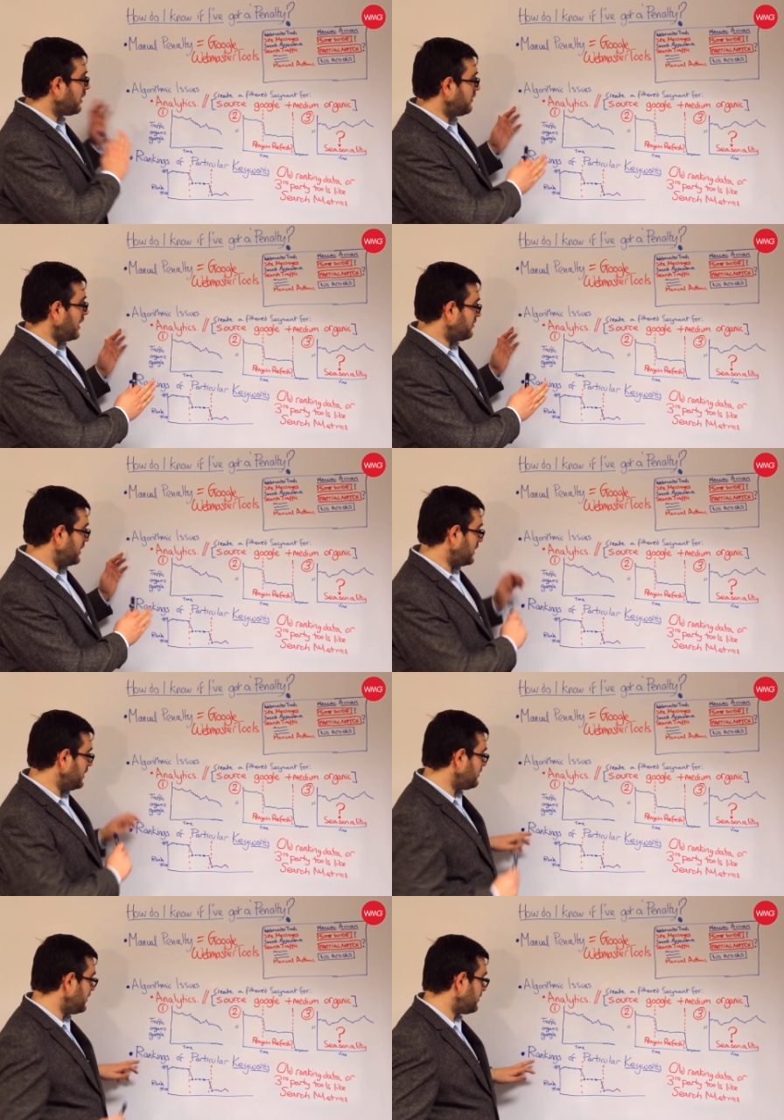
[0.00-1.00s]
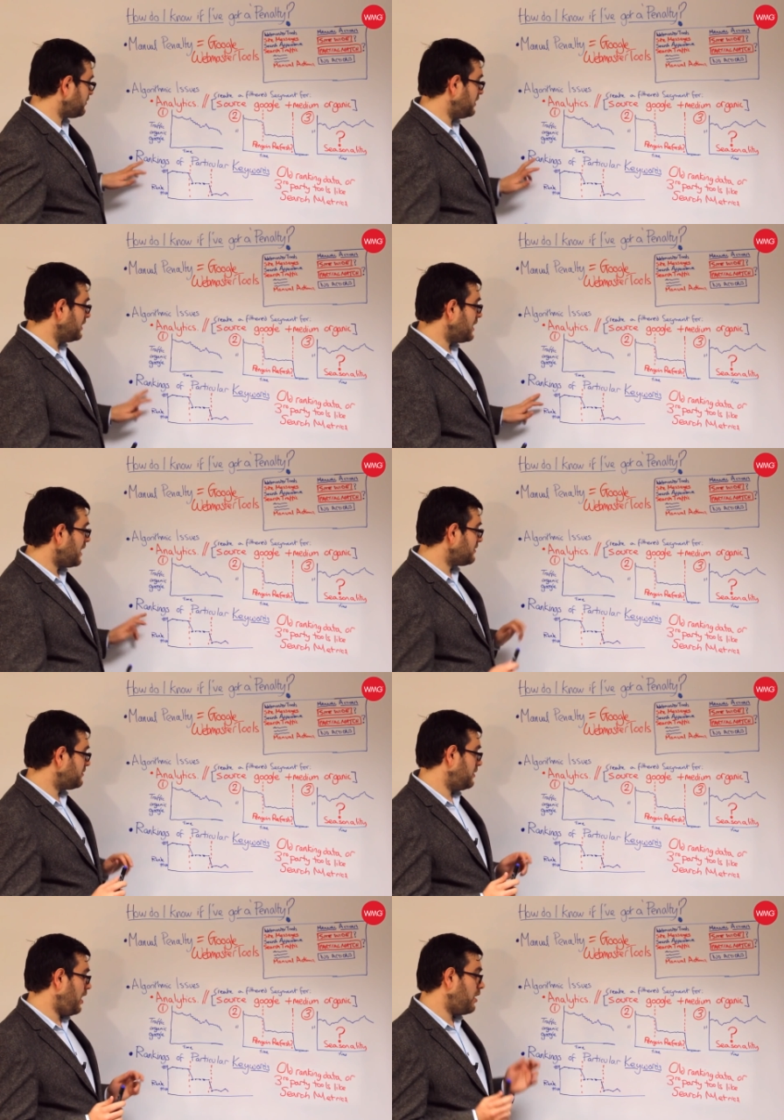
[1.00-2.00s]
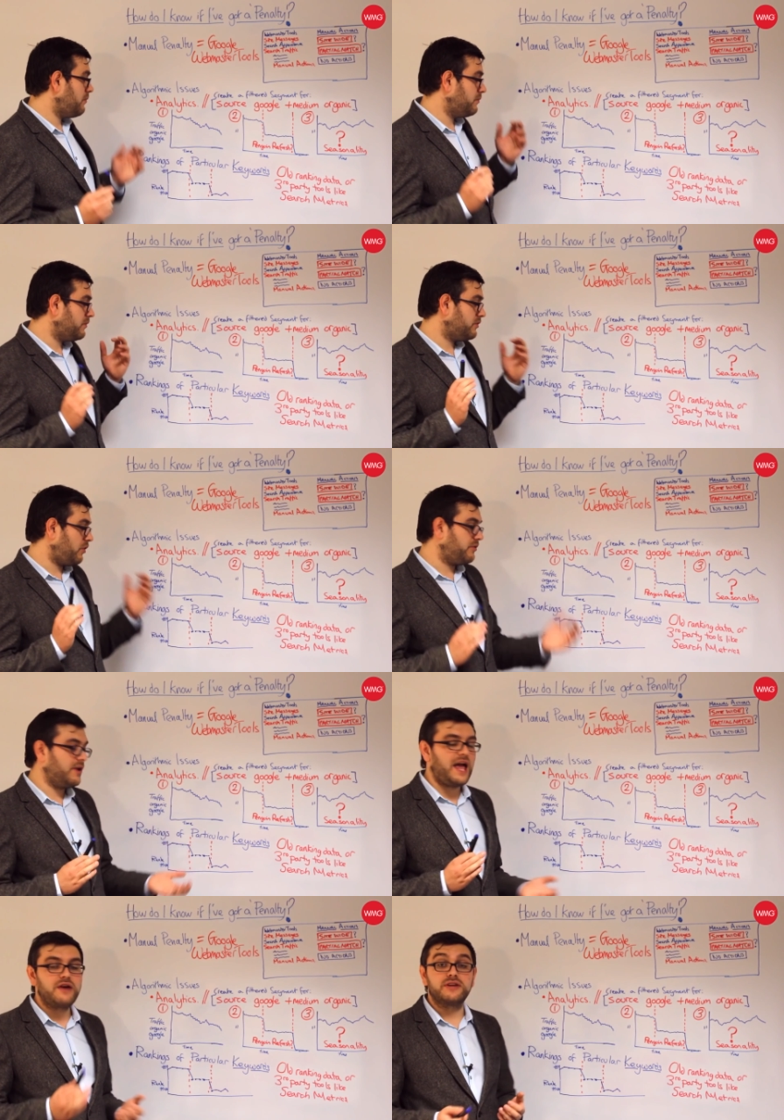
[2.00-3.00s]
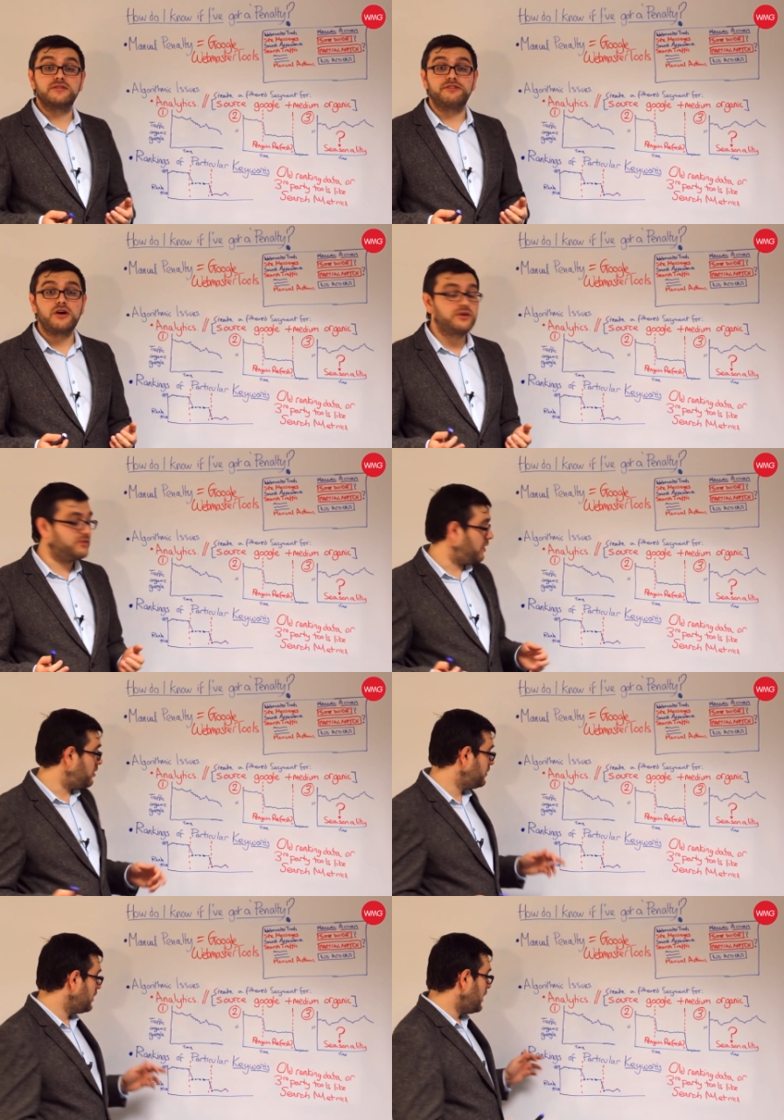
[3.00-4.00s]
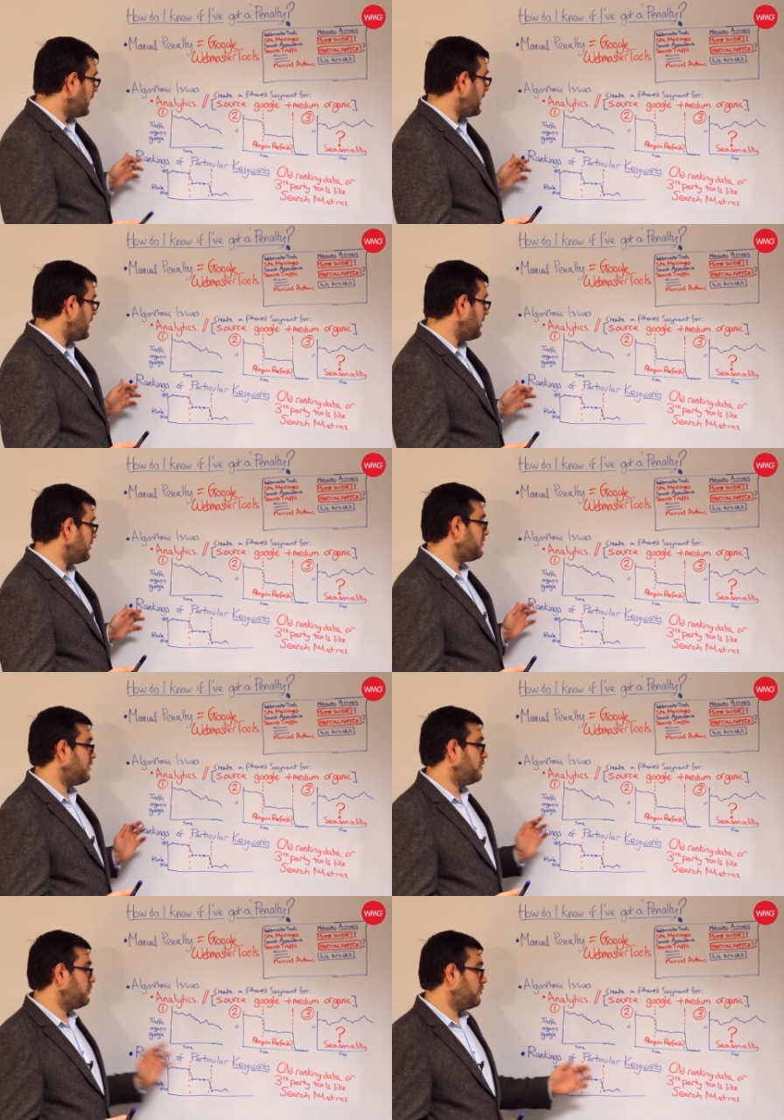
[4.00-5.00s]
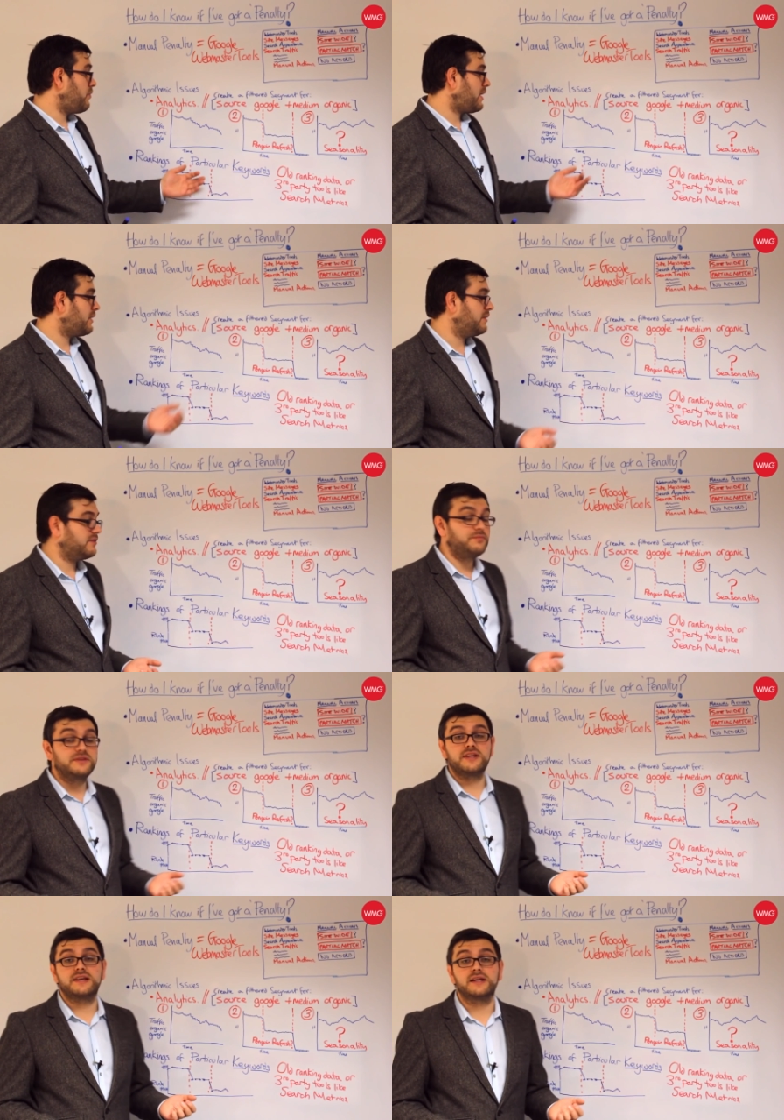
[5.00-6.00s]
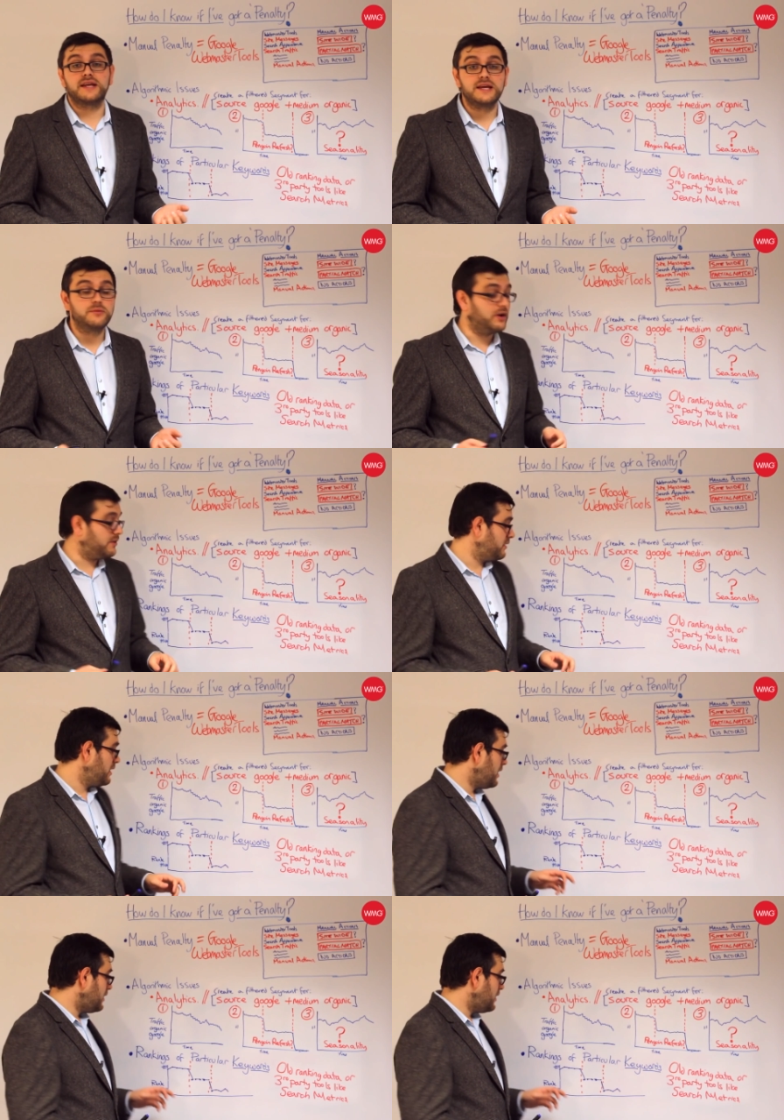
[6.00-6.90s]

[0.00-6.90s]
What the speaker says: that's the analytics. The last sort of area to focus on is the rankings of particular keywords.